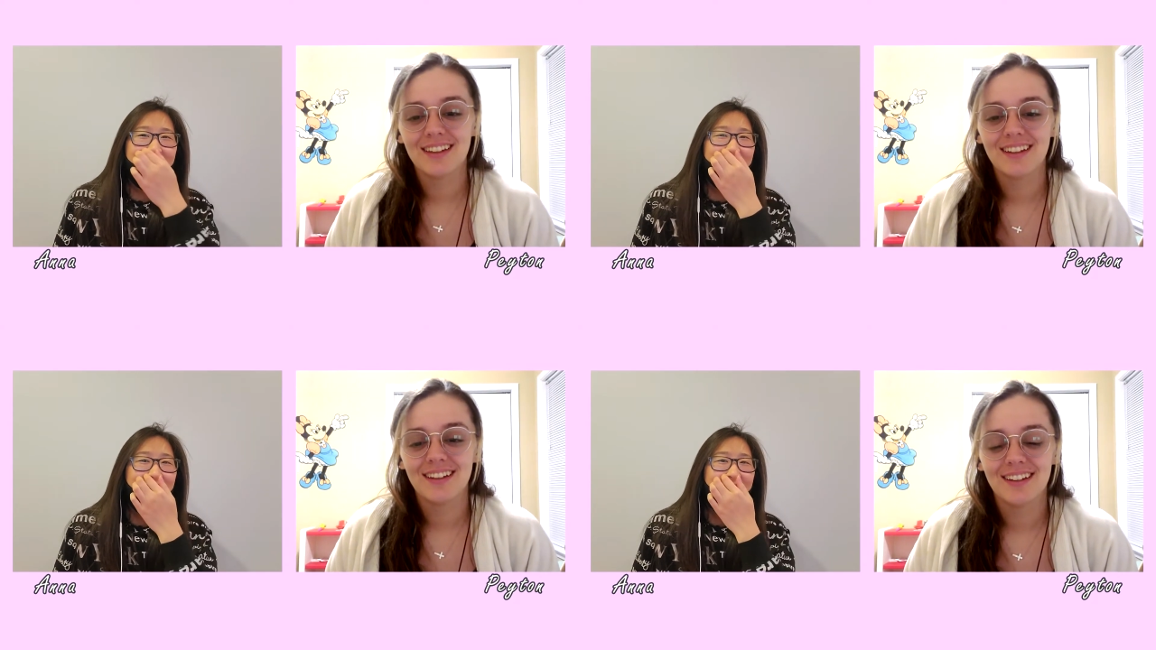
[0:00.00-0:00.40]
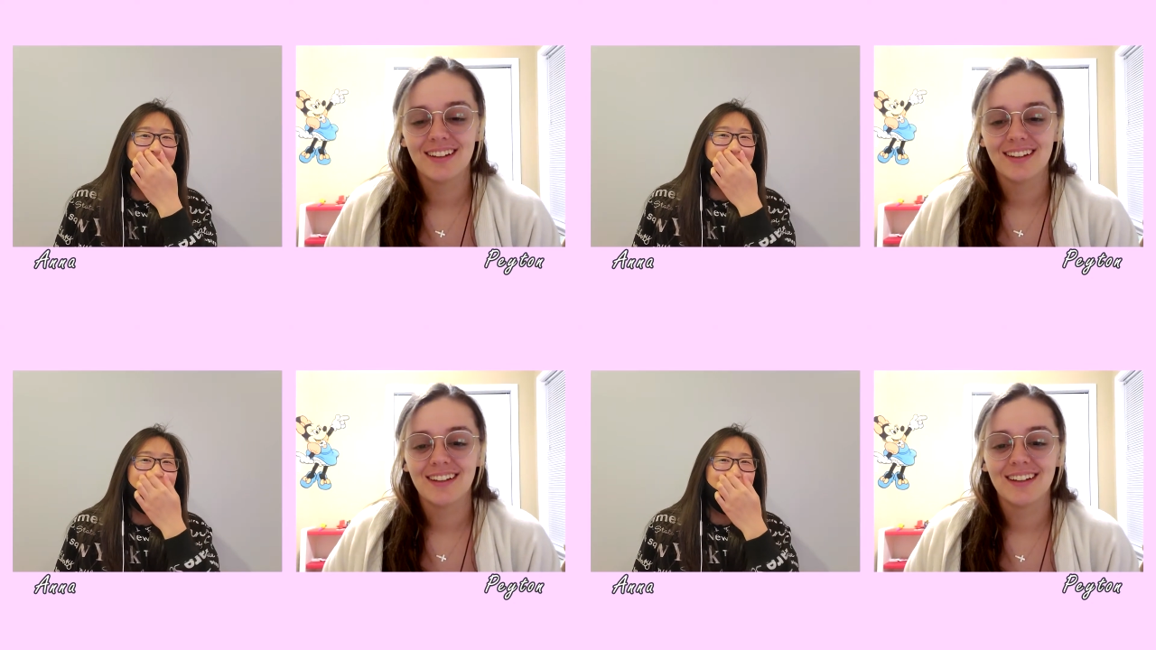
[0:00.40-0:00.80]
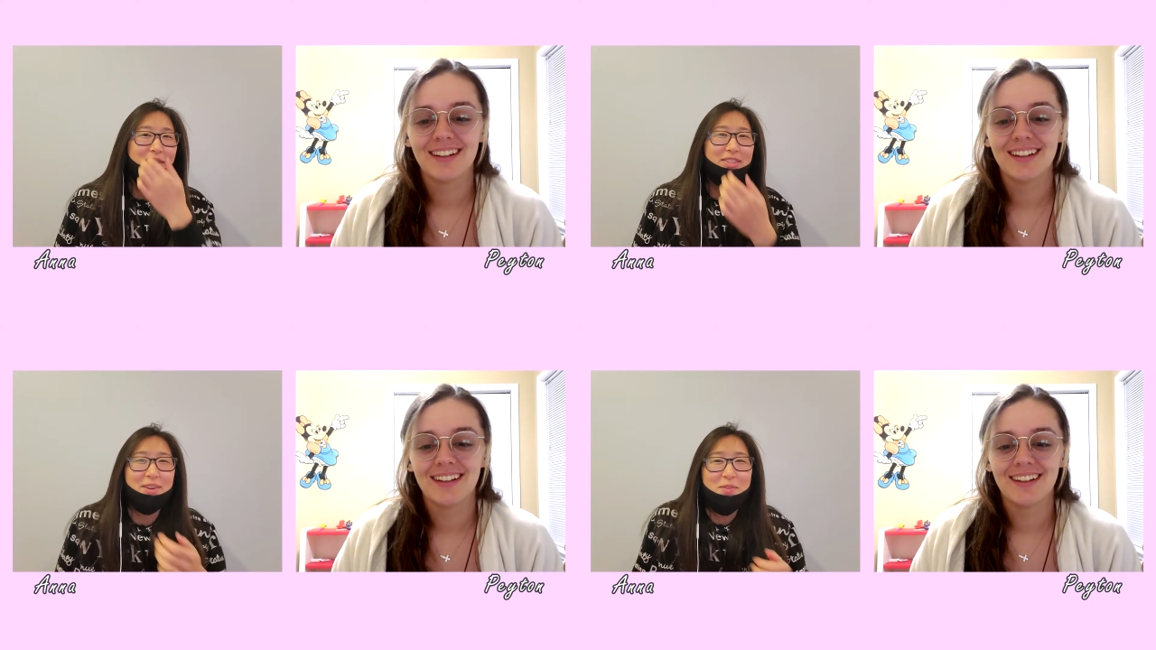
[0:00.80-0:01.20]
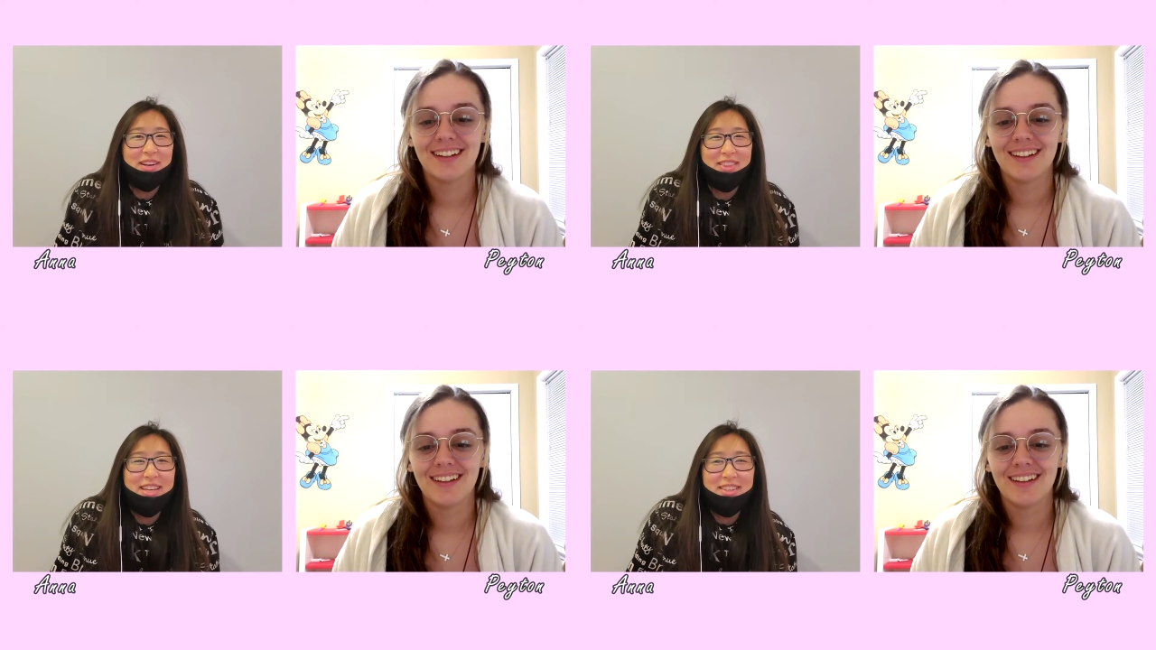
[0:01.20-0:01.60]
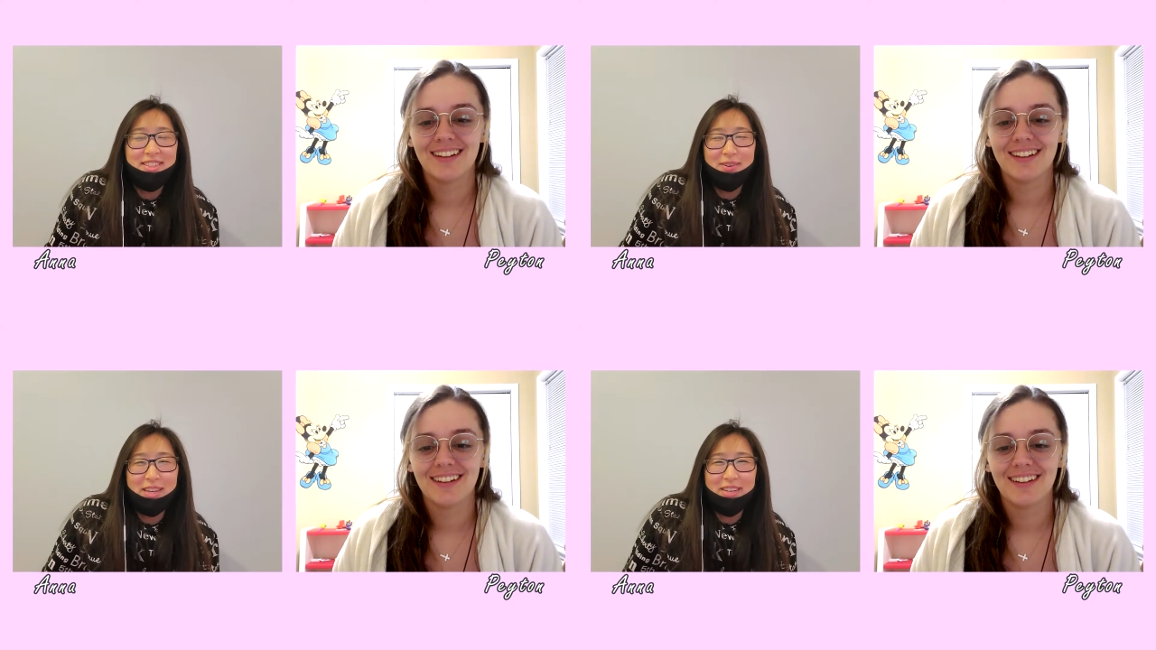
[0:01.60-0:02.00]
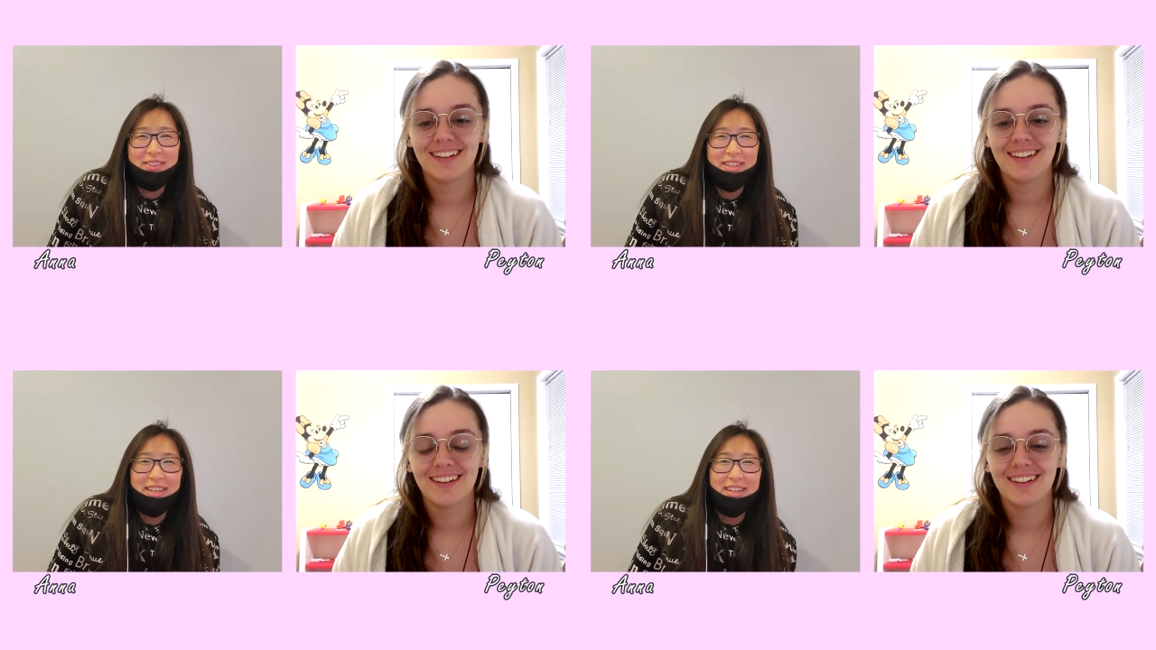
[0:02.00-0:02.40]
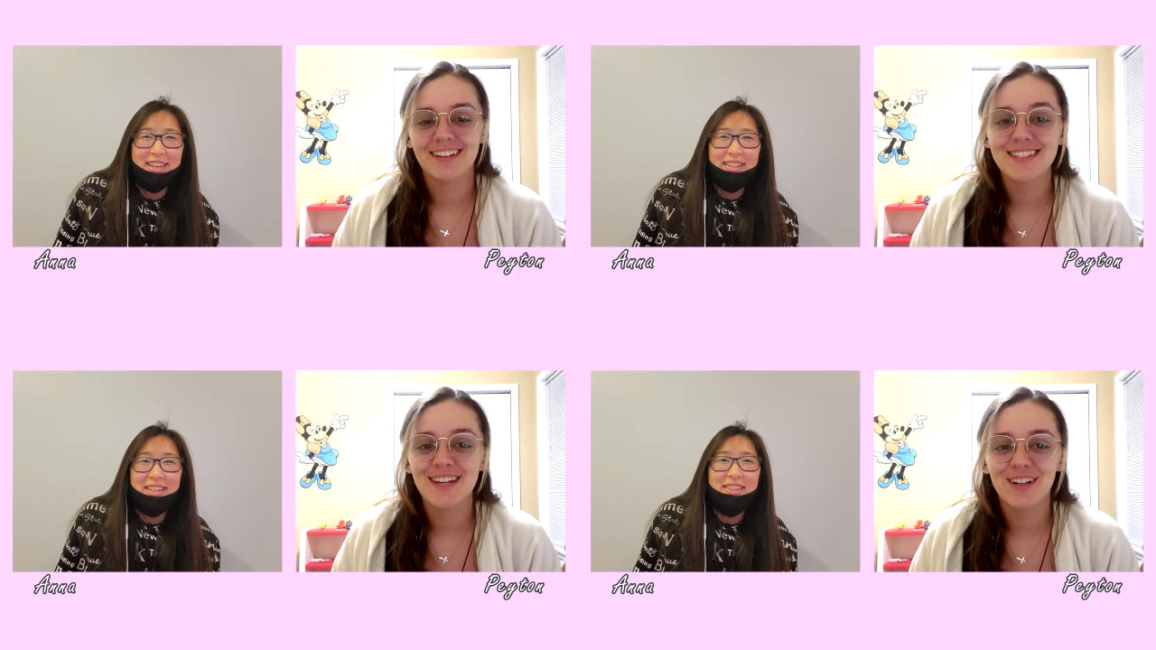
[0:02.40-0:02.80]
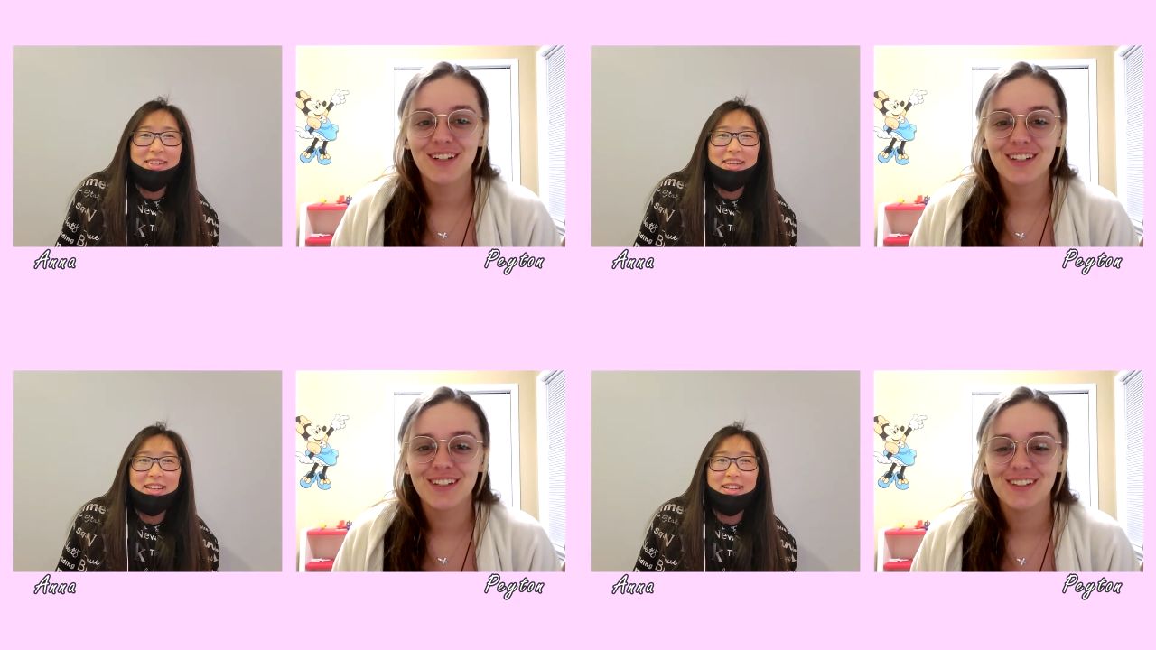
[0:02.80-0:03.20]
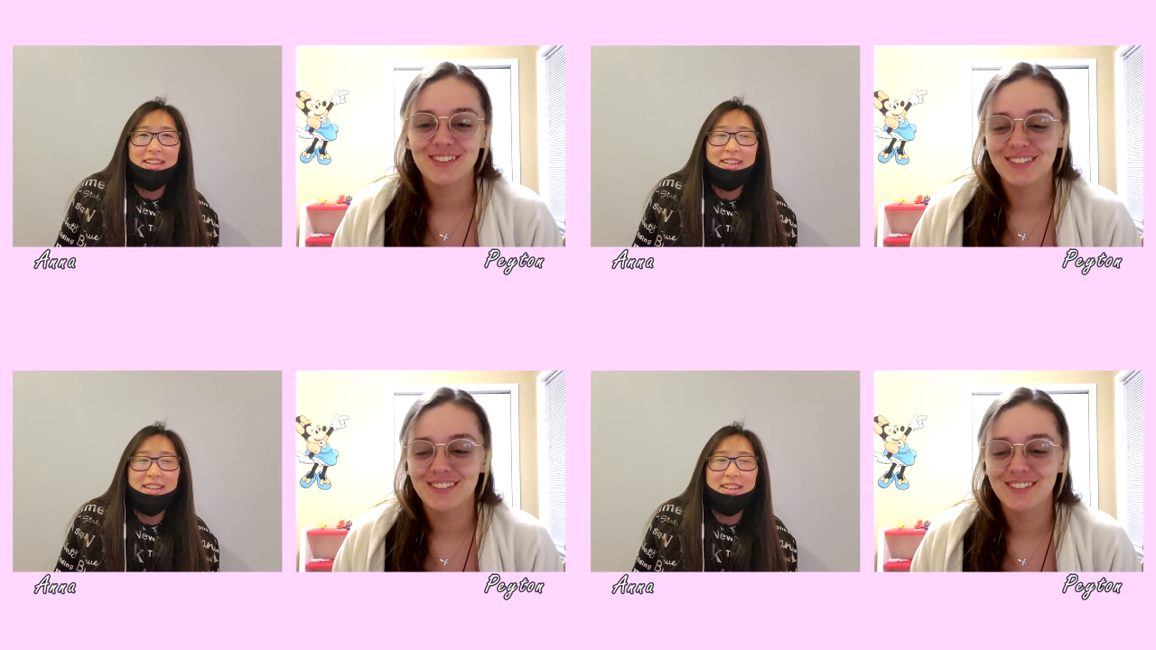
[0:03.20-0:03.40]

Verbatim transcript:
Speaker 1: when it first came up i was like why do they look so cute they, they are cute